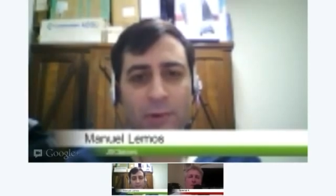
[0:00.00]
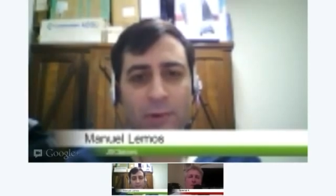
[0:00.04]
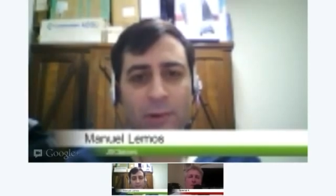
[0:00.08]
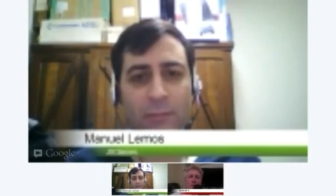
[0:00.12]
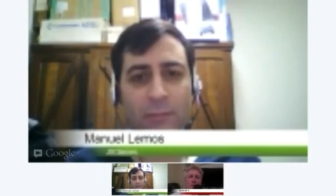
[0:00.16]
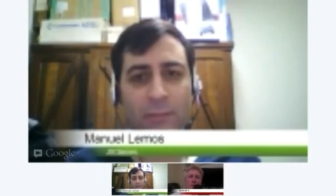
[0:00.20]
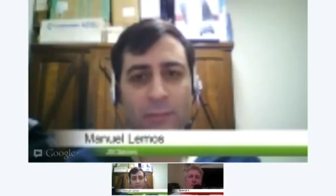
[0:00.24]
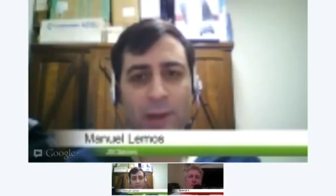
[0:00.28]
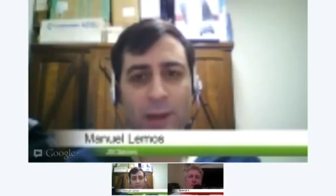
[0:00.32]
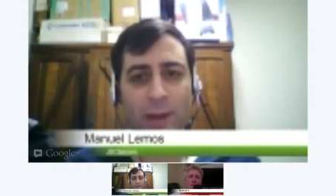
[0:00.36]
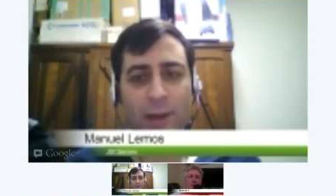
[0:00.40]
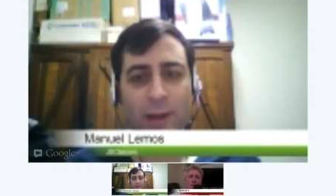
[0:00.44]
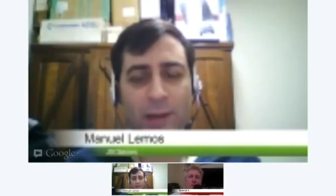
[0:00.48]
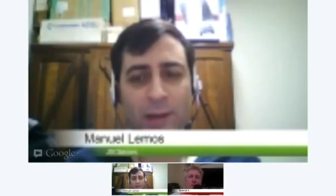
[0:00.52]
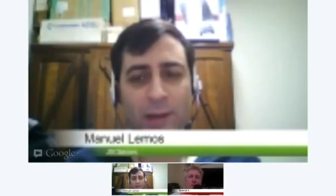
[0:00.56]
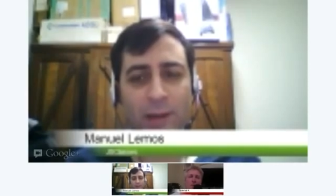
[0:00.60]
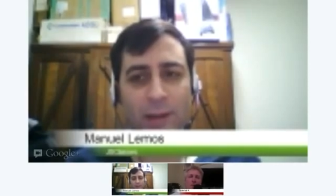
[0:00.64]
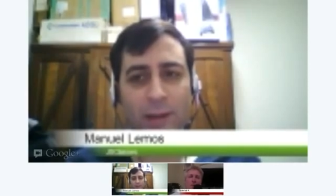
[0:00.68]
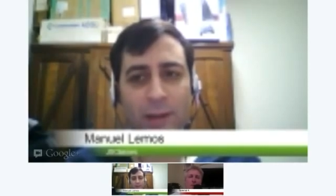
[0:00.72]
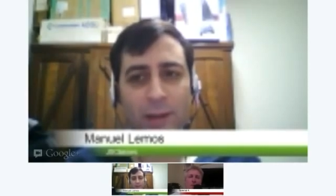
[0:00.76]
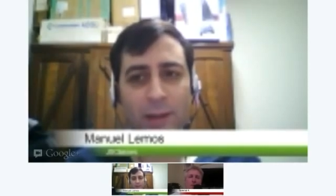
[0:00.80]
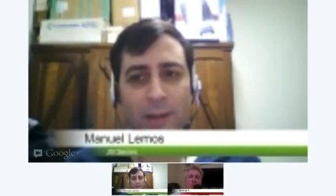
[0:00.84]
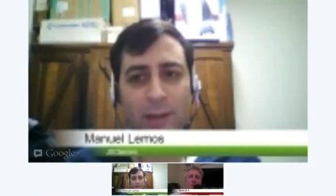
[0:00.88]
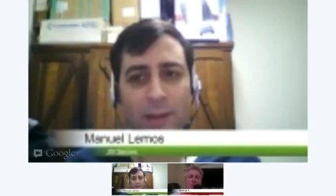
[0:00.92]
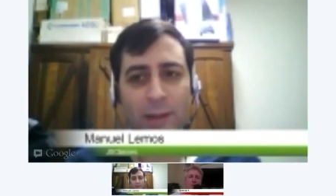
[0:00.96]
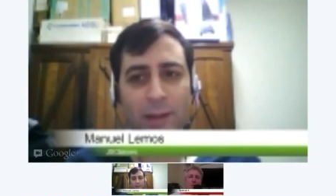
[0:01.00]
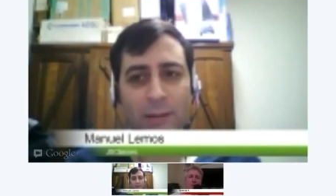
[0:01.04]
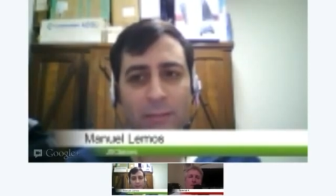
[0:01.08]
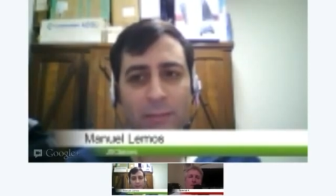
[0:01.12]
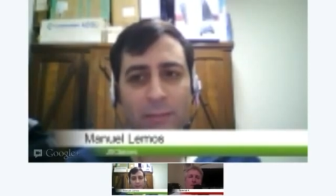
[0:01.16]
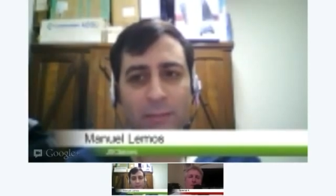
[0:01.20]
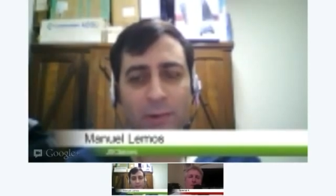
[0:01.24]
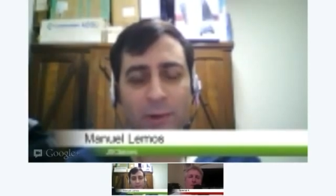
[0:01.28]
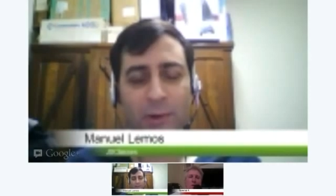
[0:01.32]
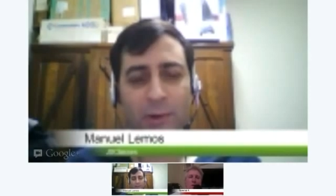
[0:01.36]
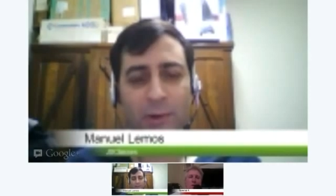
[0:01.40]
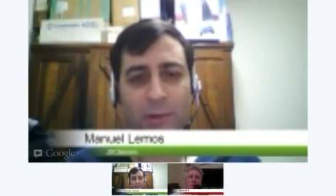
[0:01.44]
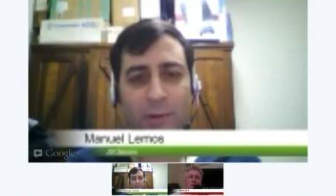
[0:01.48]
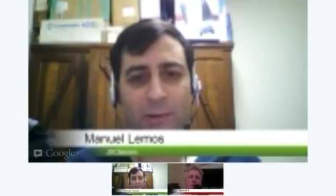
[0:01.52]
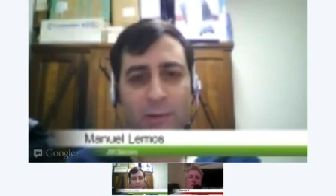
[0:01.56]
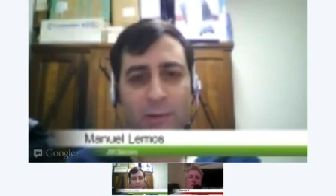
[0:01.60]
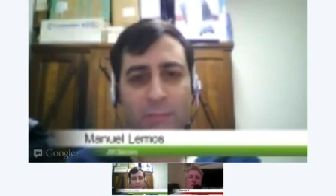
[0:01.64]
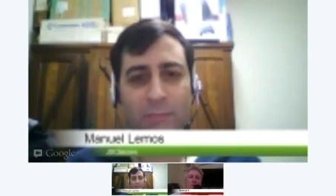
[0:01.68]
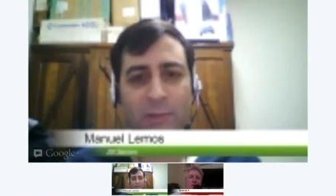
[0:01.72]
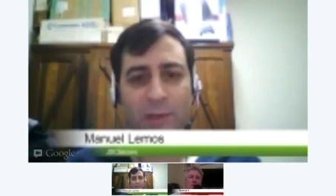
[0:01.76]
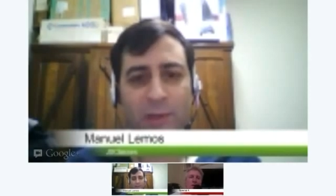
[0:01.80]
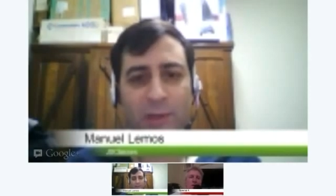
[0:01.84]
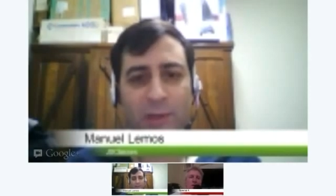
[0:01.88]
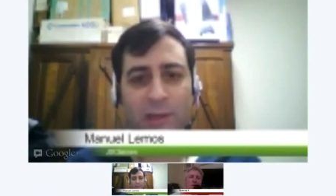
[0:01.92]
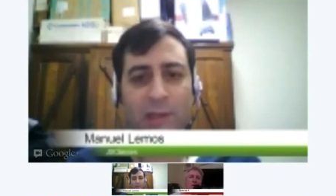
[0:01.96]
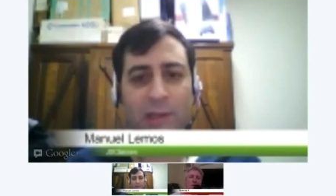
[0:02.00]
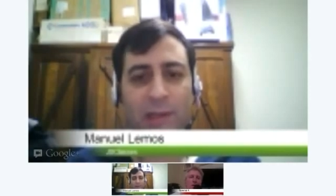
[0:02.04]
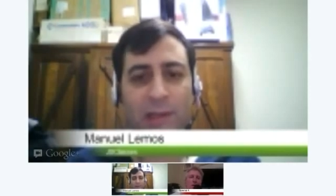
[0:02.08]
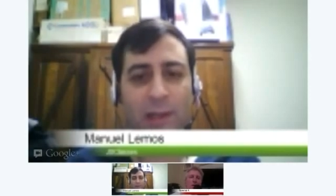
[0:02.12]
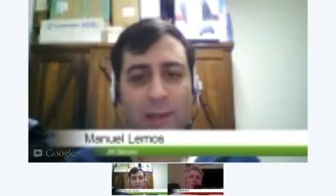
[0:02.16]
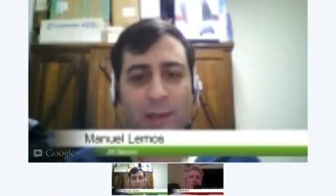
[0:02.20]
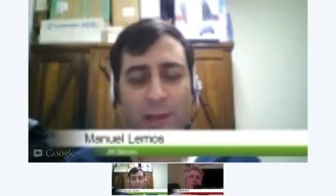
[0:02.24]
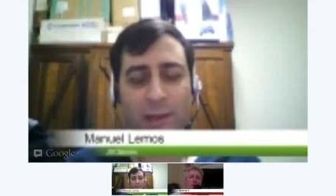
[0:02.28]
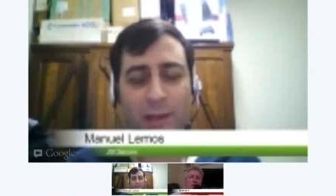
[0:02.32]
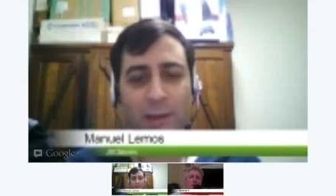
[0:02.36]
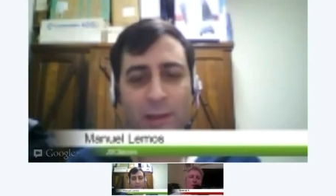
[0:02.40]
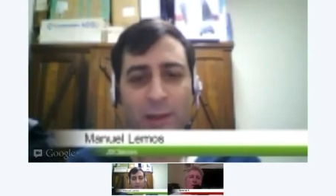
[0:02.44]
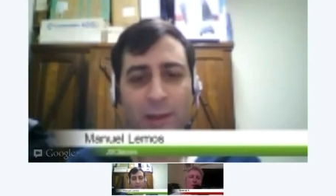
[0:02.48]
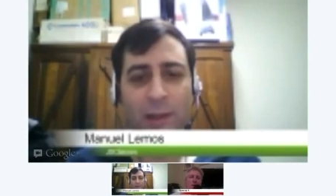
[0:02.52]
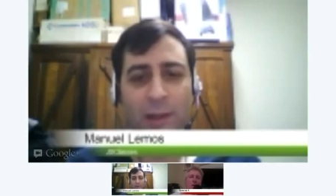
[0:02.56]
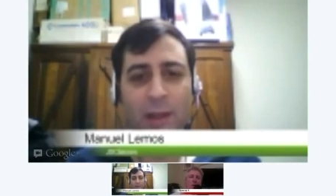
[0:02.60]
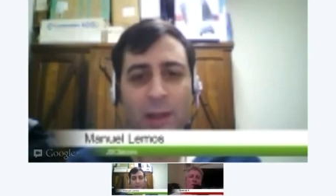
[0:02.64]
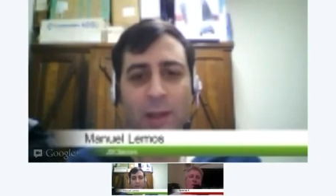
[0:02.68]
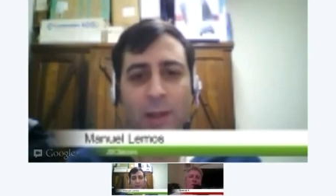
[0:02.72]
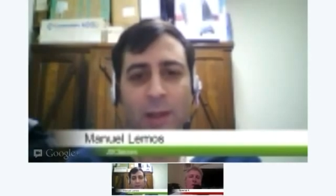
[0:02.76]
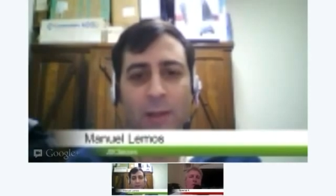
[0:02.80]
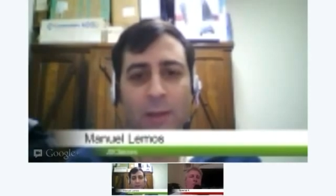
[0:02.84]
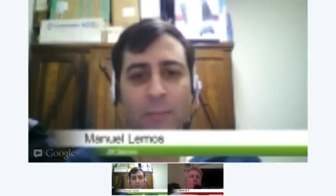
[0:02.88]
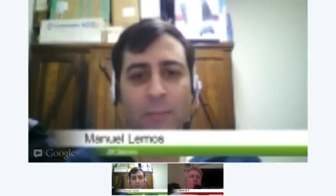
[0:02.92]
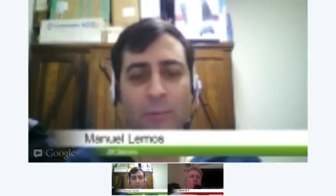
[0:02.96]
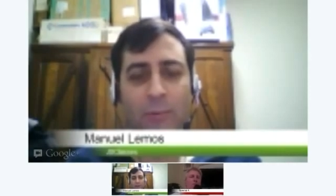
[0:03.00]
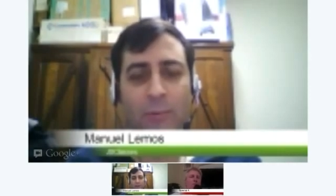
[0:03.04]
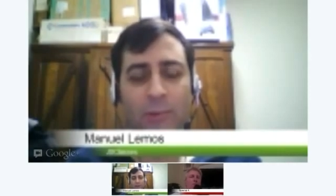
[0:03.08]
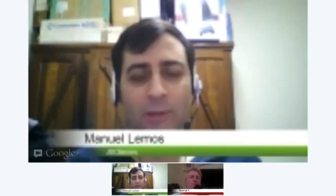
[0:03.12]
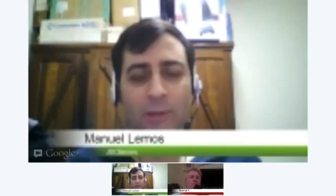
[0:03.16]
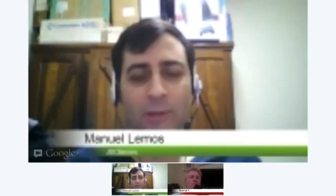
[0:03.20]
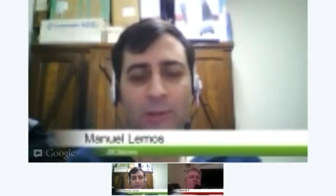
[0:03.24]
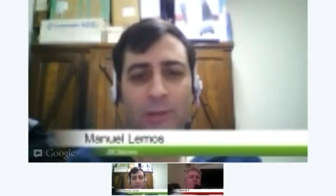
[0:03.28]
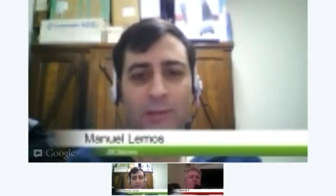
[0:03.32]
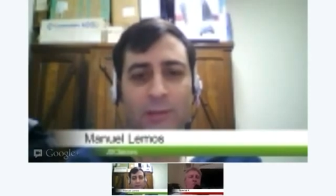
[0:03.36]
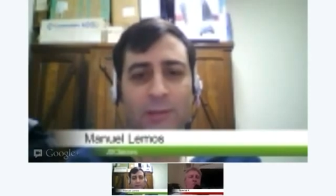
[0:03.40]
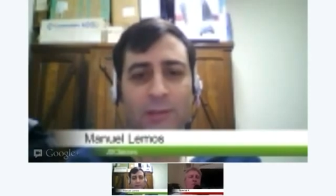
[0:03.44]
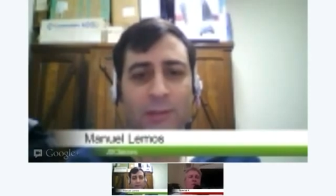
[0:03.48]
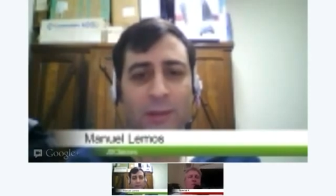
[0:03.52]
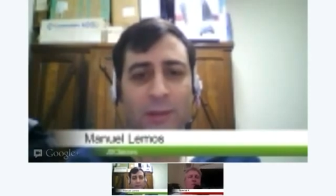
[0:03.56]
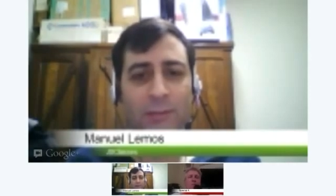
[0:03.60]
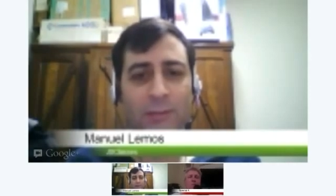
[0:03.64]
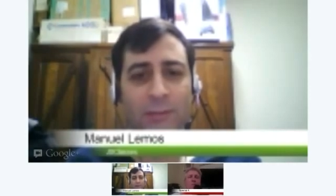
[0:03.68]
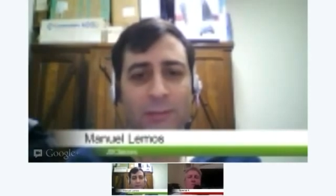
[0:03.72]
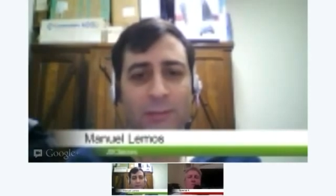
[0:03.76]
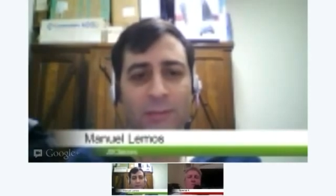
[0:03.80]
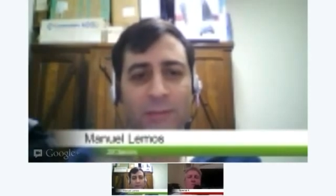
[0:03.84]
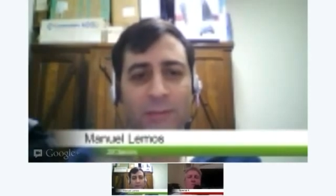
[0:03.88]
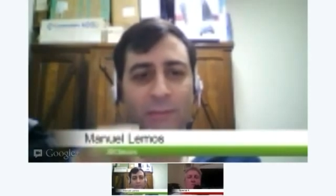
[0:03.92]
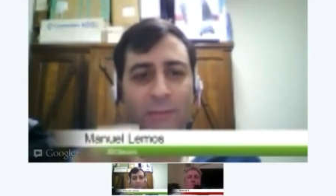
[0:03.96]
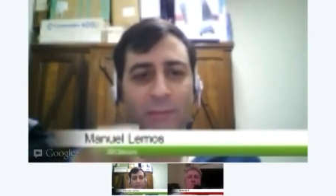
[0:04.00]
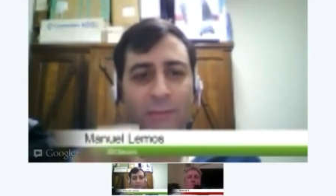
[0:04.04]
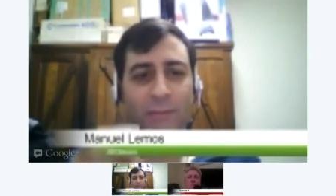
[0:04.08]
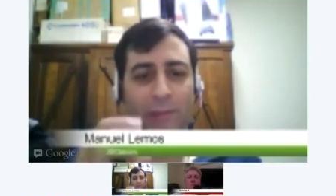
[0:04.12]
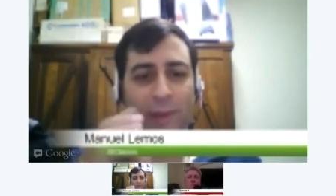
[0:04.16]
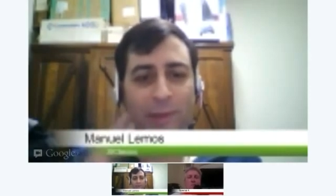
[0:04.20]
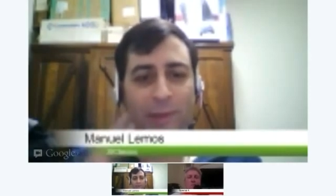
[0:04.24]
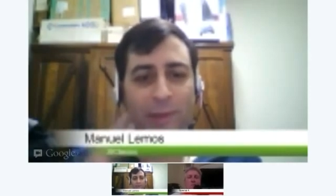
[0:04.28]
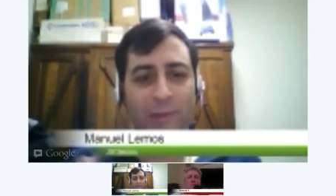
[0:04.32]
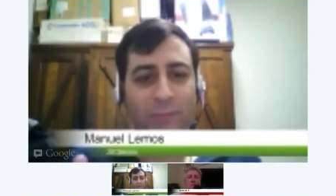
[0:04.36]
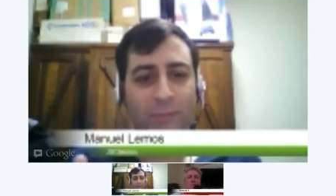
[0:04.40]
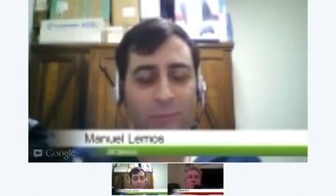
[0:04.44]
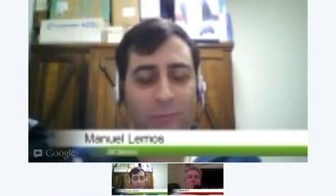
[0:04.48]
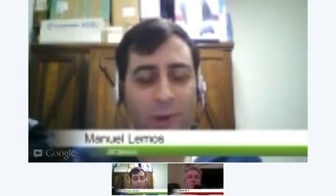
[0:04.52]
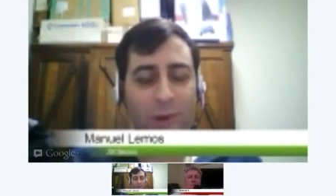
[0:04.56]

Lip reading: bring back more usability, like putting some bloody